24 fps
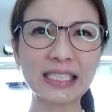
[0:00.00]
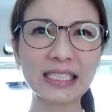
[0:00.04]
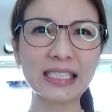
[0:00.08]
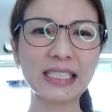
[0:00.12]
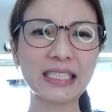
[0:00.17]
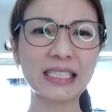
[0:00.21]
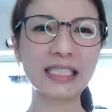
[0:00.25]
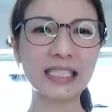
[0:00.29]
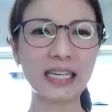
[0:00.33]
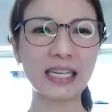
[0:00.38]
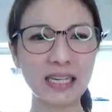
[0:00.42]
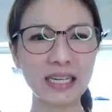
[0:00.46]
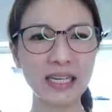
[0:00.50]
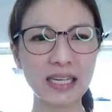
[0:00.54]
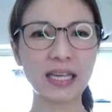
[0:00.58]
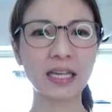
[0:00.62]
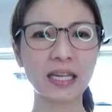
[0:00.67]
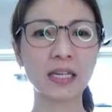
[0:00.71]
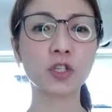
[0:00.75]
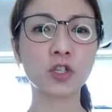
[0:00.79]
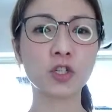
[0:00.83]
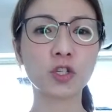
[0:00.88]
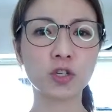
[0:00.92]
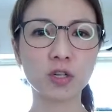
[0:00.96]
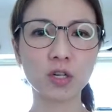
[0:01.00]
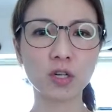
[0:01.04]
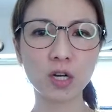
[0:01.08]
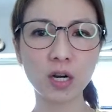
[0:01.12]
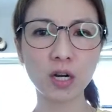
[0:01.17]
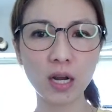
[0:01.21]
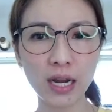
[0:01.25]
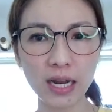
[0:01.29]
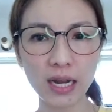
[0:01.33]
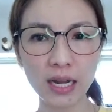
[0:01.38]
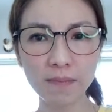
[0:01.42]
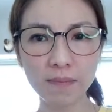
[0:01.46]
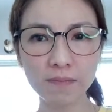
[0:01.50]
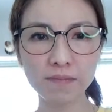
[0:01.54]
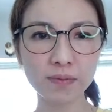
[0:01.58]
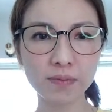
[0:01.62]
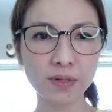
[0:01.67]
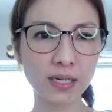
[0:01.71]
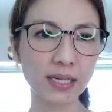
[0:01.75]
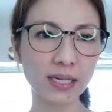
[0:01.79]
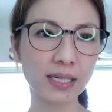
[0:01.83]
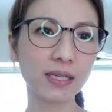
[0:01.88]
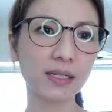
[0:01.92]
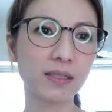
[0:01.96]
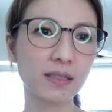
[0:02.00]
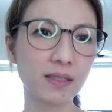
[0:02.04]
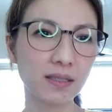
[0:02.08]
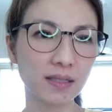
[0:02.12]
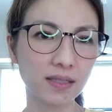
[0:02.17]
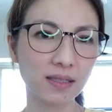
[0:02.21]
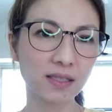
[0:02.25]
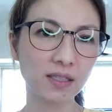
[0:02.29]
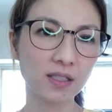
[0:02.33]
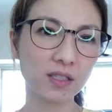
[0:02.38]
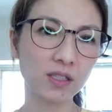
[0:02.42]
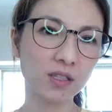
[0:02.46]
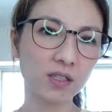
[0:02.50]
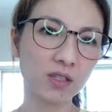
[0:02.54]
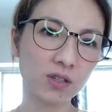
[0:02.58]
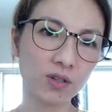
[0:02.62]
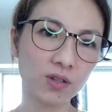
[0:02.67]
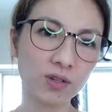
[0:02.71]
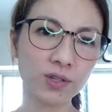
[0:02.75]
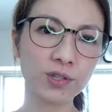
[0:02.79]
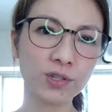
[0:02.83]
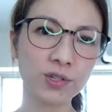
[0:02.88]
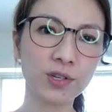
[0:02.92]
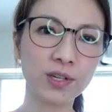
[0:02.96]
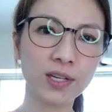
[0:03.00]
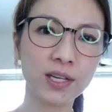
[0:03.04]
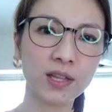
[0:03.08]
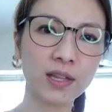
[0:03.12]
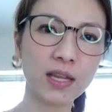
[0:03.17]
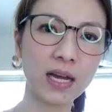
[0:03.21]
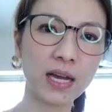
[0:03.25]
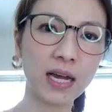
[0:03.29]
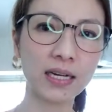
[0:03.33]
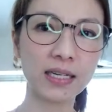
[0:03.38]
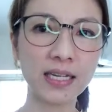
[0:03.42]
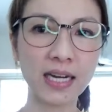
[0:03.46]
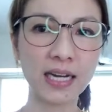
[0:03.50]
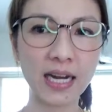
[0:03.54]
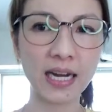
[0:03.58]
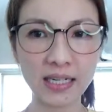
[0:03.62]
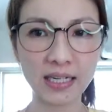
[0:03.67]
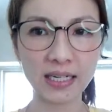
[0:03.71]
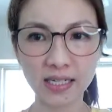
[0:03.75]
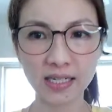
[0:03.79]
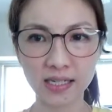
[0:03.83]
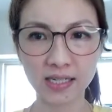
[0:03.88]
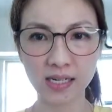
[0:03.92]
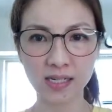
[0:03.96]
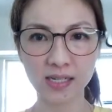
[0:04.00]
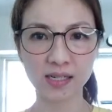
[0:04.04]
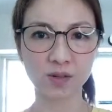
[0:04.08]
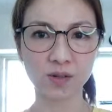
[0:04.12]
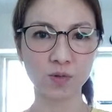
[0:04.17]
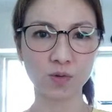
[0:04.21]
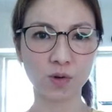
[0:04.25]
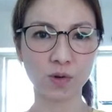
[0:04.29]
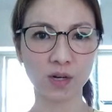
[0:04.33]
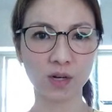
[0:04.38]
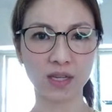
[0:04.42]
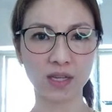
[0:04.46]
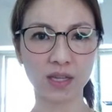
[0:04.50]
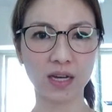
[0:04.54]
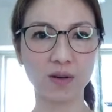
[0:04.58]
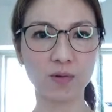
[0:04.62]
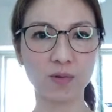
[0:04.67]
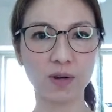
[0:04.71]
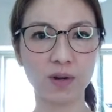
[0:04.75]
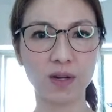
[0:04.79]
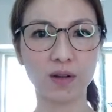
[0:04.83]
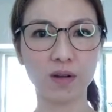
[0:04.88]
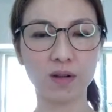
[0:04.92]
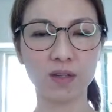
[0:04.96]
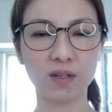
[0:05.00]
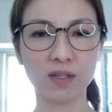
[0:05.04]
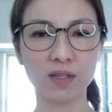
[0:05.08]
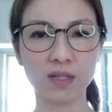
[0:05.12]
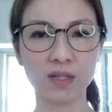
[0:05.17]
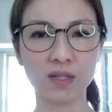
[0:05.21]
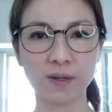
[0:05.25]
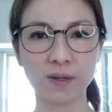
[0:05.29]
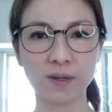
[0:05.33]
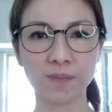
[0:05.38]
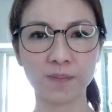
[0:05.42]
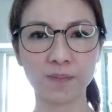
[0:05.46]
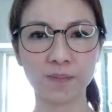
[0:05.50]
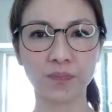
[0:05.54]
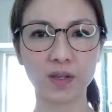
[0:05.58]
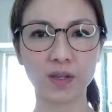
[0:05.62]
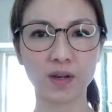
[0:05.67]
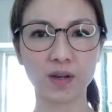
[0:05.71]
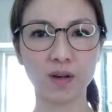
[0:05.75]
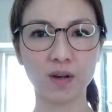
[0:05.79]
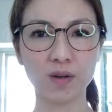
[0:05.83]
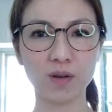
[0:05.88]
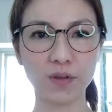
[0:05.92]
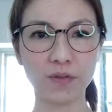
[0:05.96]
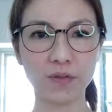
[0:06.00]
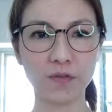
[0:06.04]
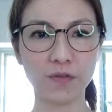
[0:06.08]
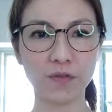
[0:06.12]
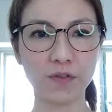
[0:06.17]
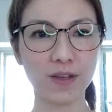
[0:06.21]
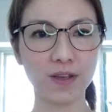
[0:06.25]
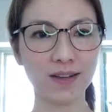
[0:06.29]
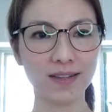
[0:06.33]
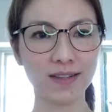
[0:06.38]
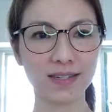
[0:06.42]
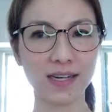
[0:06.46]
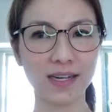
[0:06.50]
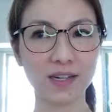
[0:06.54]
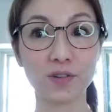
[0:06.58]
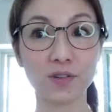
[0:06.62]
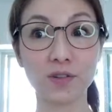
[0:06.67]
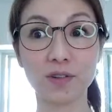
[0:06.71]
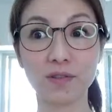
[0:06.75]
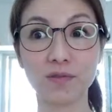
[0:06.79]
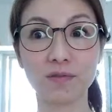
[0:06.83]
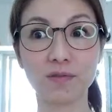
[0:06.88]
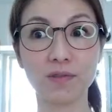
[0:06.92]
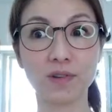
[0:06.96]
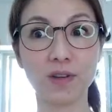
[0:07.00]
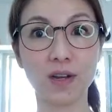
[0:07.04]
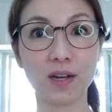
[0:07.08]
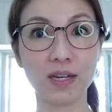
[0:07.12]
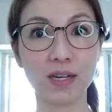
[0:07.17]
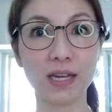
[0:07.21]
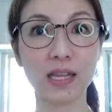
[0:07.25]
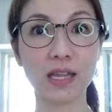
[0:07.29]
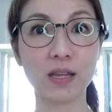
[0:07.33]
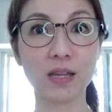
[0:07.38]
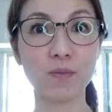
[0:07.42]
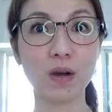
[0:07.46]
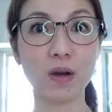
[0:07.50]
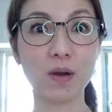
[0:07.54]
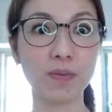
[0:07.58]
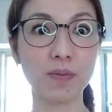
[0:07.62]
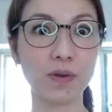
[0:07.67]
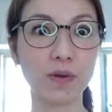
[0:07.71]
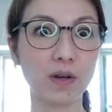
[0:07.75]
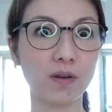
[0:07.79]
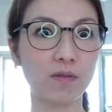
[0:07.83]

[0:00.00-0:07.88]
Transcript: I can try, but usually that tactic doesn't work that well. All they feel is that you're locking them up in a